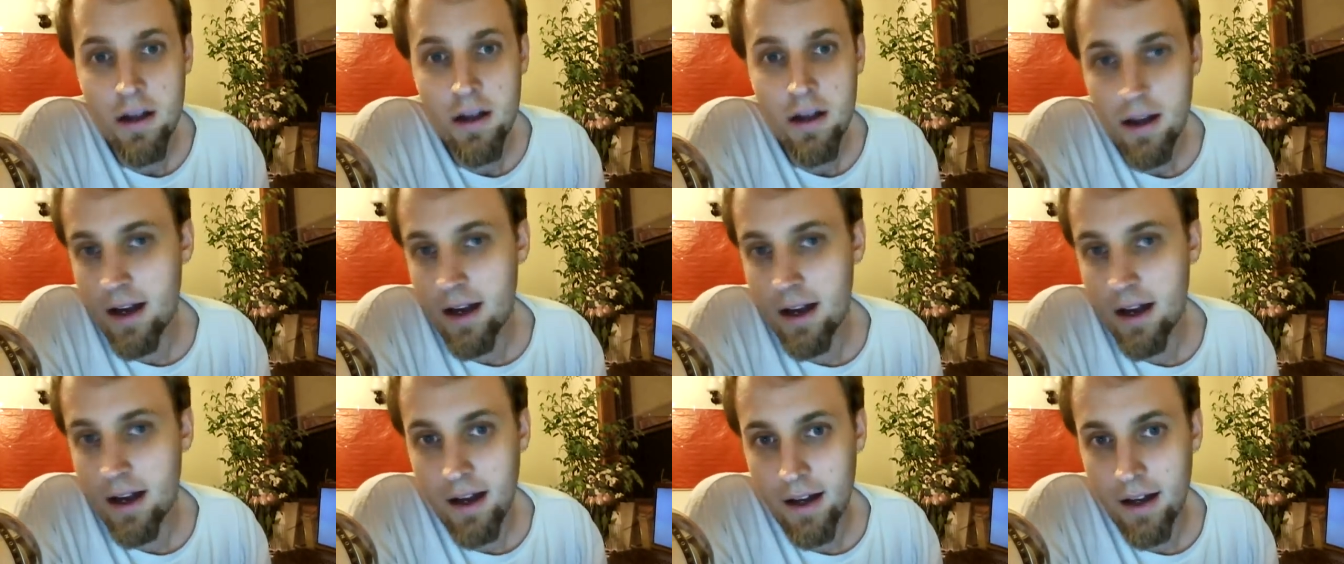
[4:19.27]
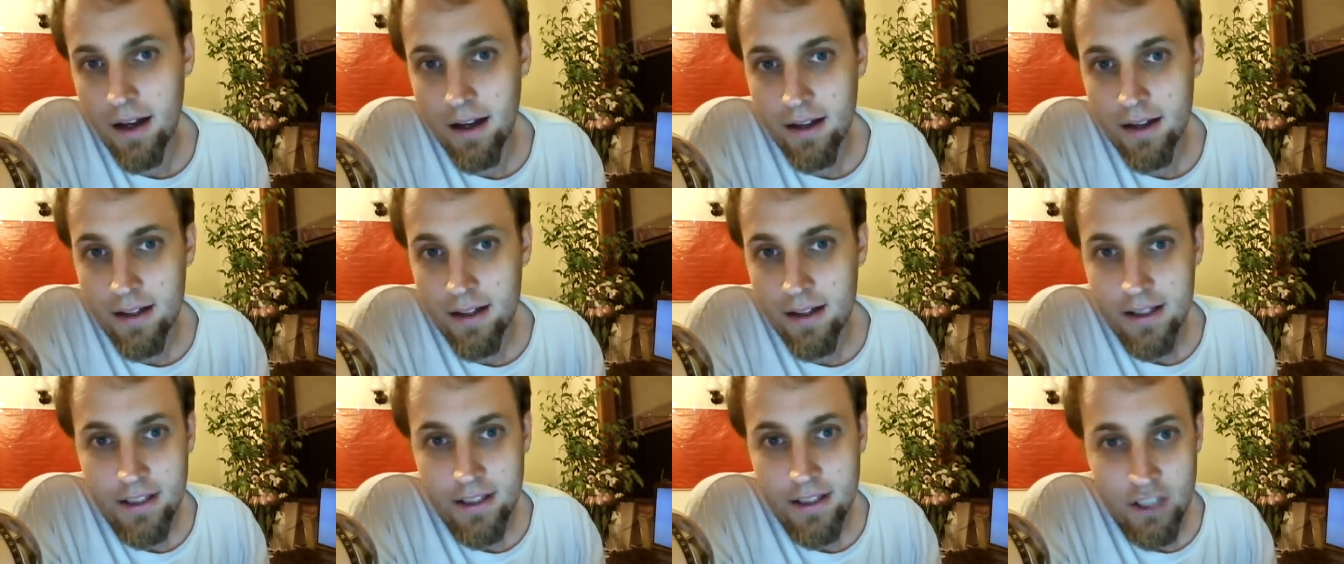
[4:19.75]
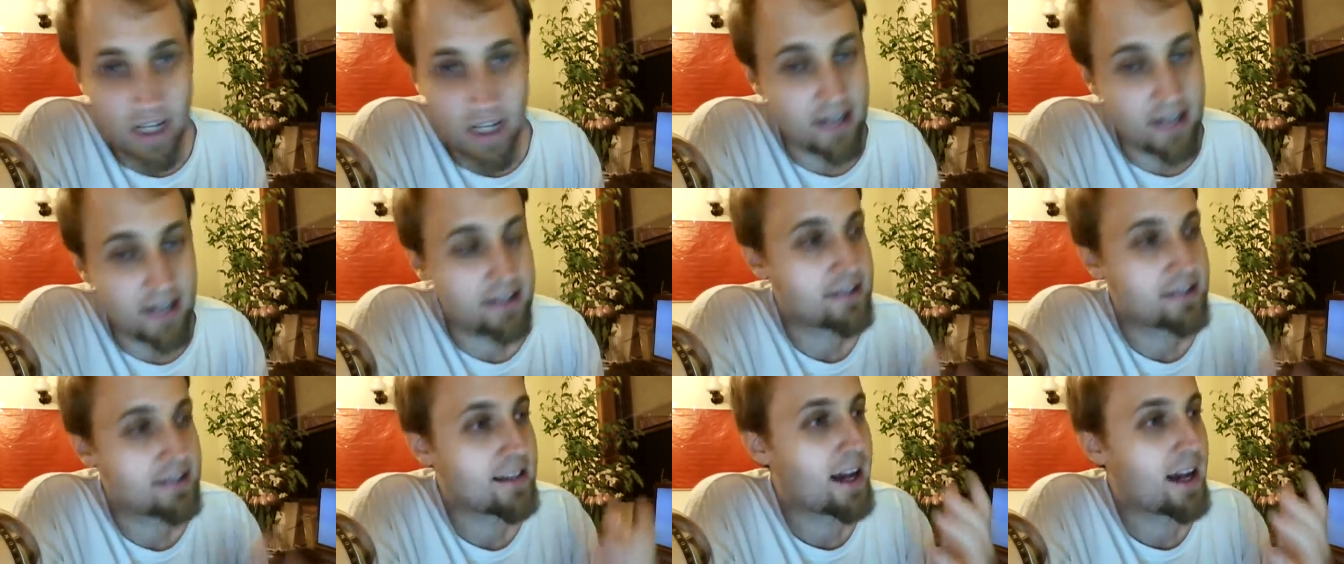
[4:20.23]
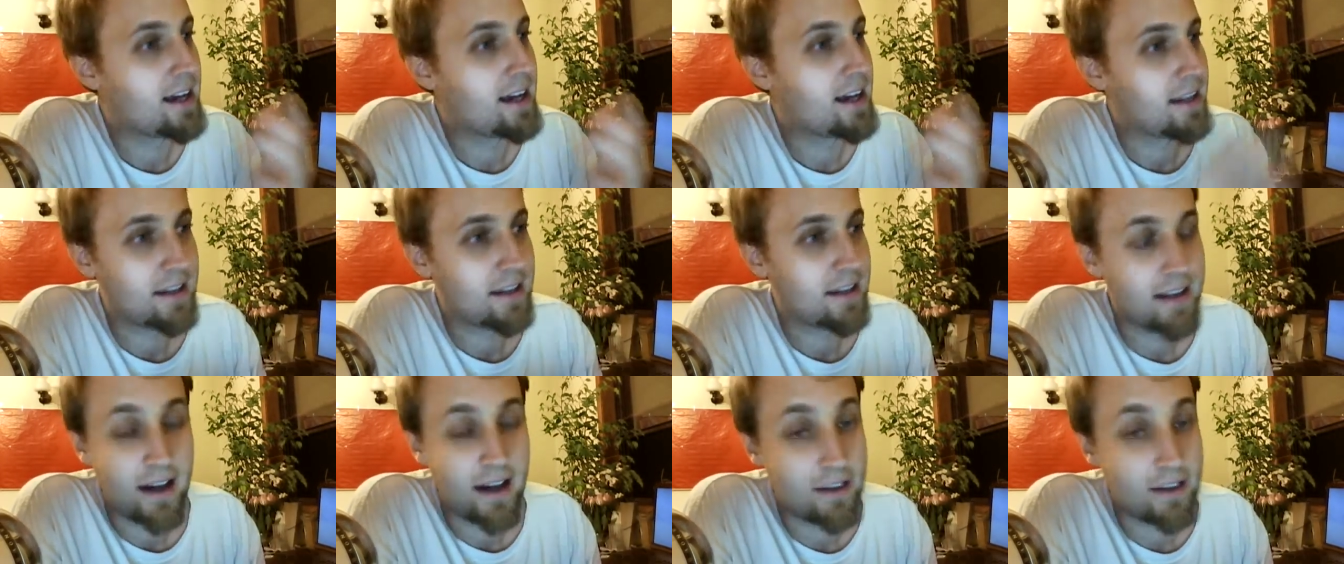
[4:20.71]
uh,
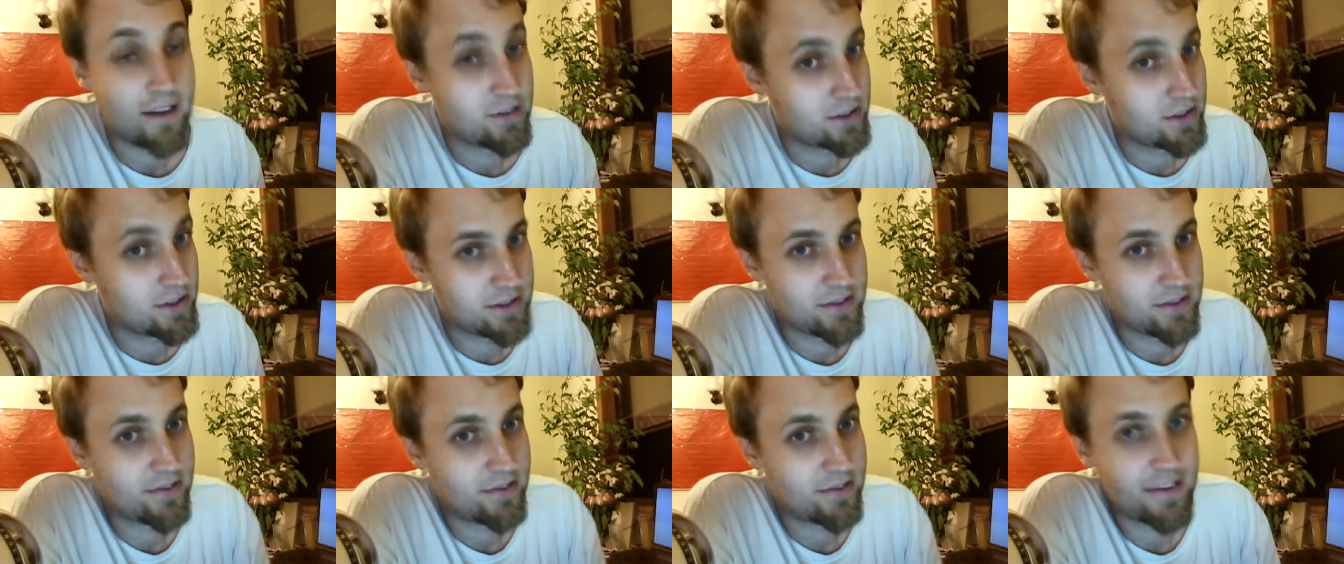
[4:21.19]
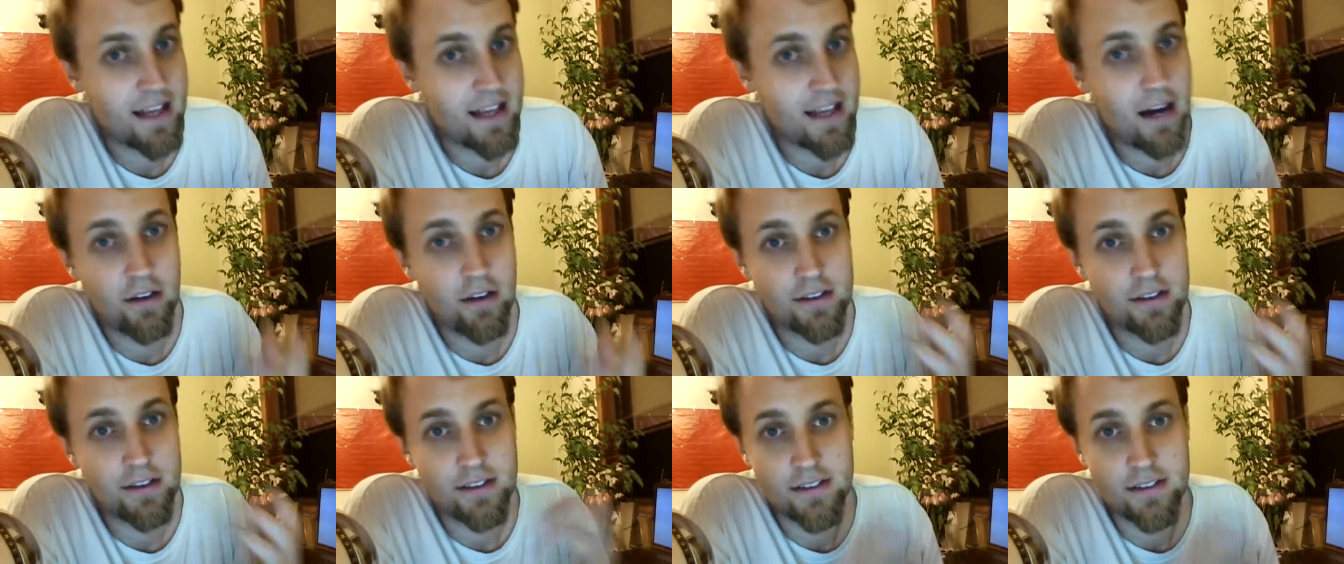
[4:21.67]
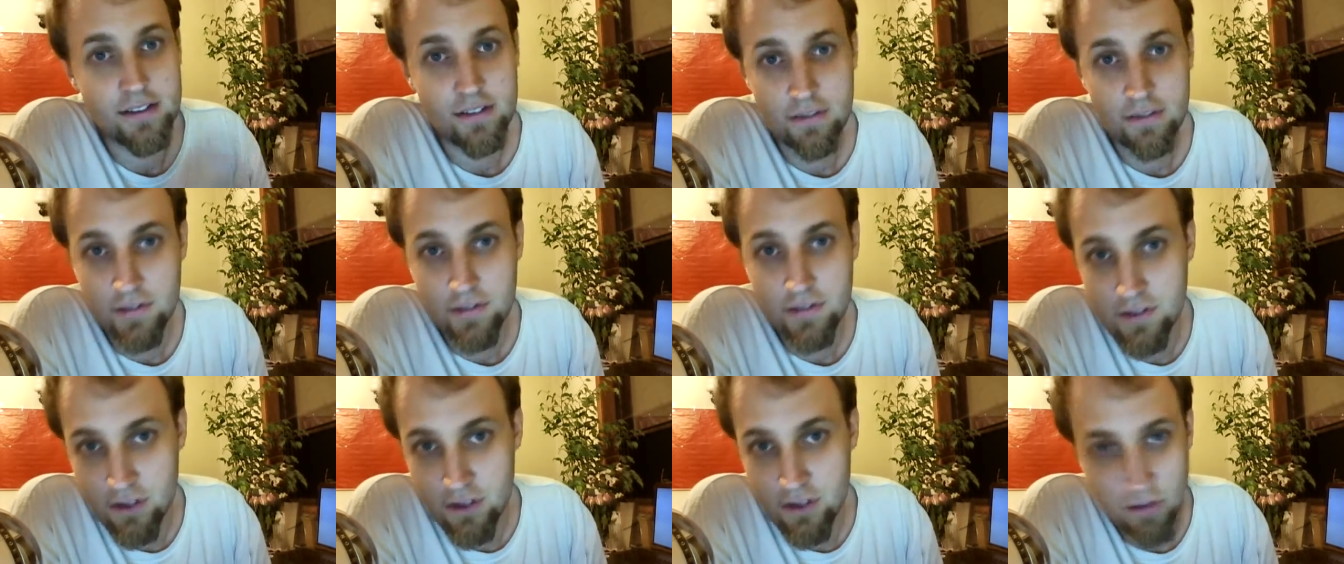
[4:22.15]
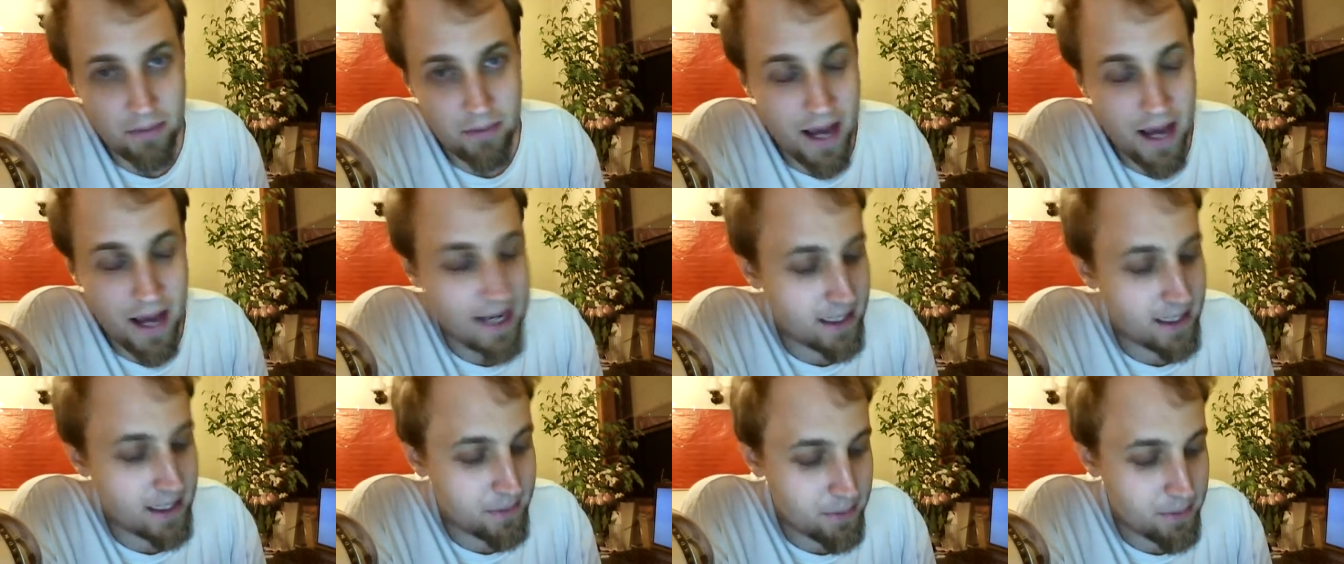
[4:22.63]
genocided hundreds of thousands of
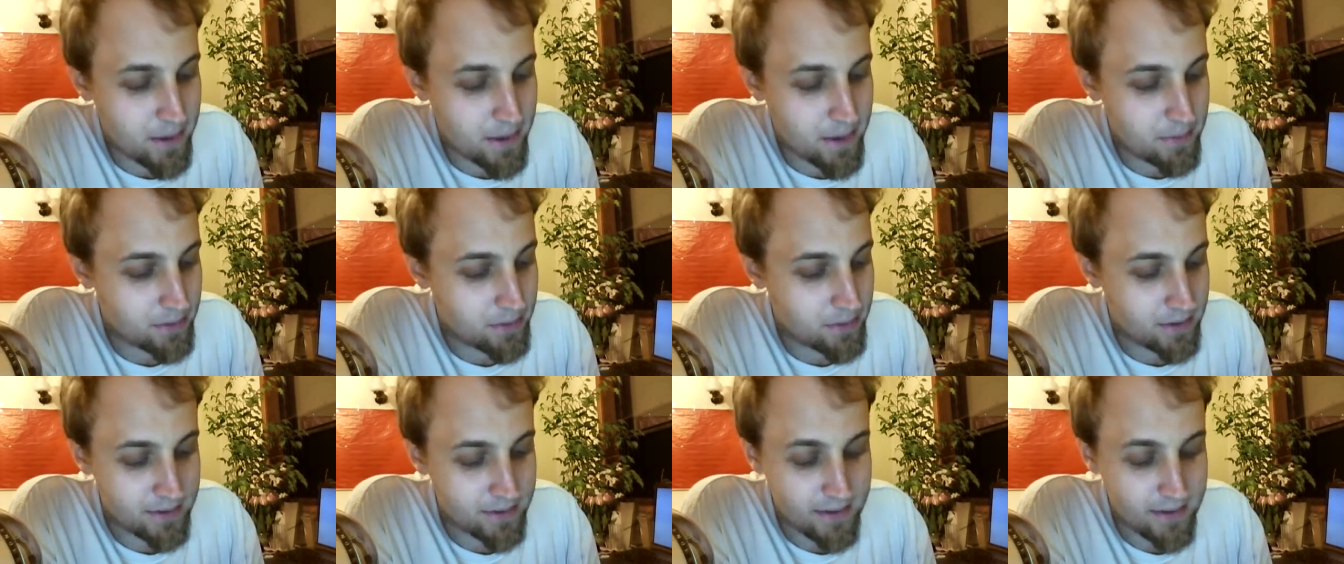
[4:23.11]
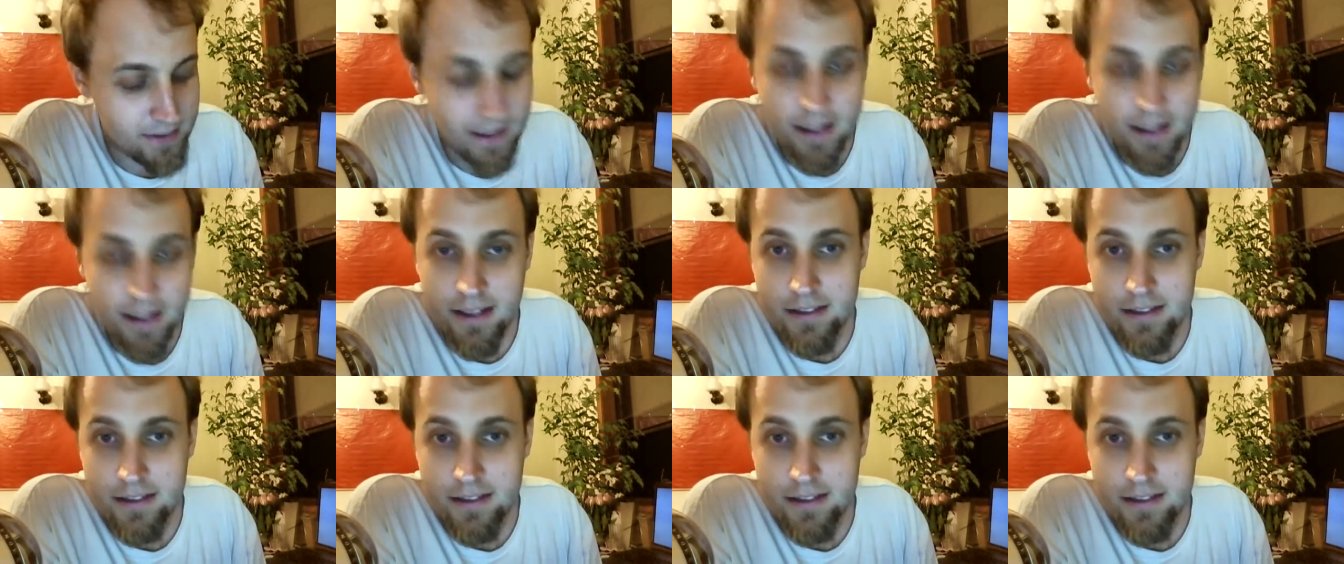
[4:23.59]
Germanic peoples,